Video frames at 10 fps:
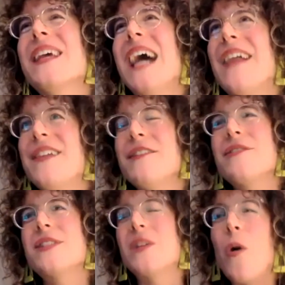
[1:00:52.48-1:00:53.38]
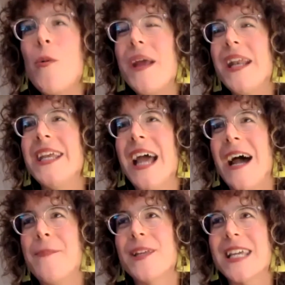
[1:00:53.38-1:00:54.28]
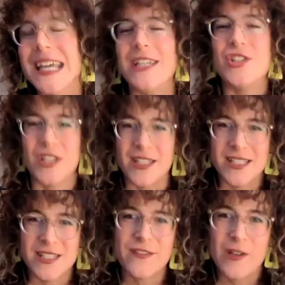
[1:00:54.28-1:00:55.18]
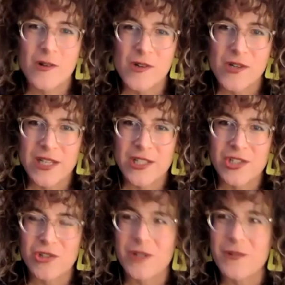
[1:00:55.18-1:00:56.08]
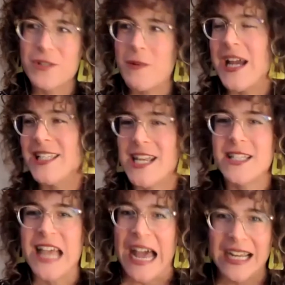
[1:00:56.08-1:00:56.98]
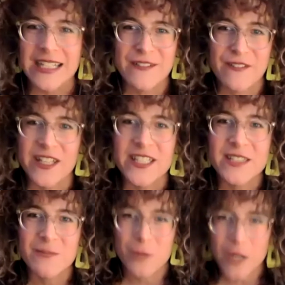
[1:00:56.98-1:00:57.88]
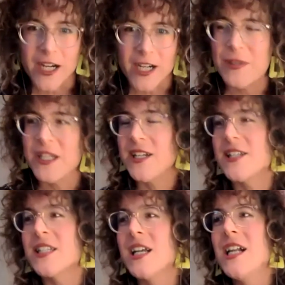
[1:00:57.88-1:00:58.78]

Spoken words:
I think there's so many applications of local history, which is why I say it's activist work, because